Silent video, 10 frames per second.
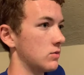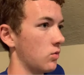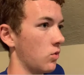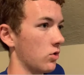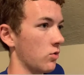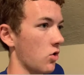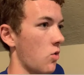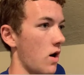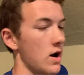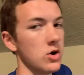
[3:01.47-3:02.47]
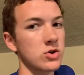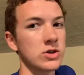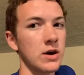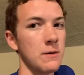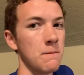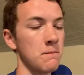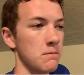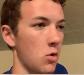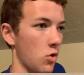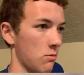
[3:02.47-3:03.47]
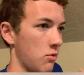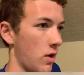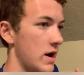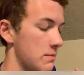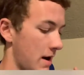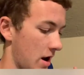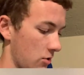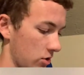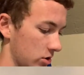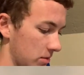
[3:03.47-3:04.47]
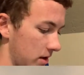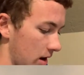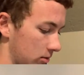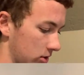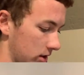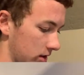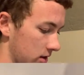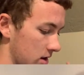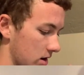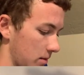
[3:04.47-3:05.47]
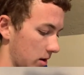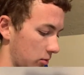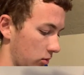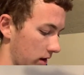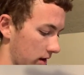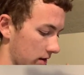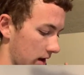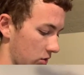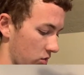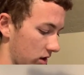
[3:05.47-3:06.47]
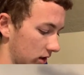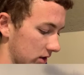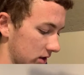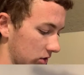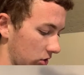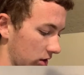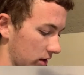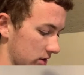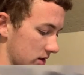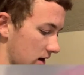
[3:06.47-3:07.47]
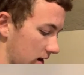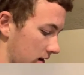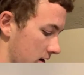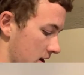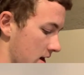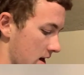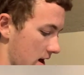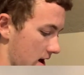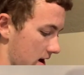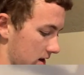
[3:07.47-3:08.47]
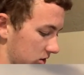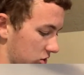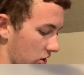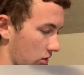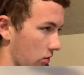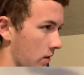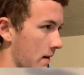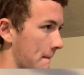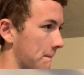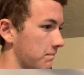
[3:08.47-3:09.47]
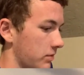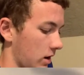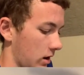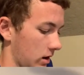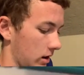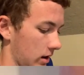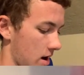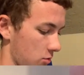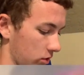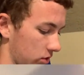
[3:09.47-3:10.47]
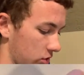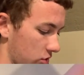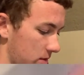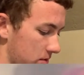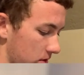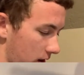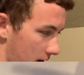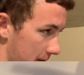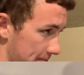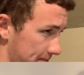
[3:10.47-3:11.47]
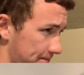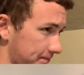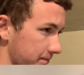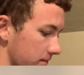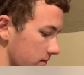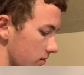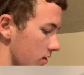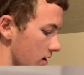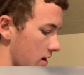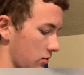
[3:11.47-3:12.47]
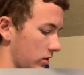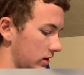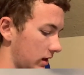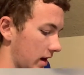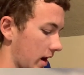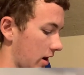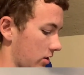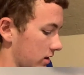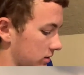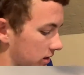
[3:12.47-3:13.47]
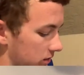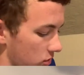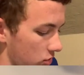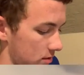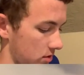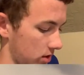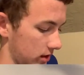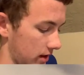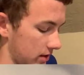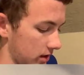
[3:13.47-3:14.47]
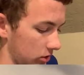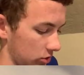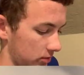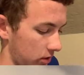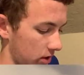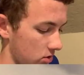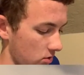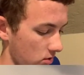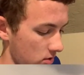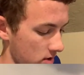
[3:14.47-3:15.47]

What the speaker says: would require some more brain power to be able to come up with a realistic looking design. And so with the creeper, I really like how I did the creeper. I think it looks pretty cool.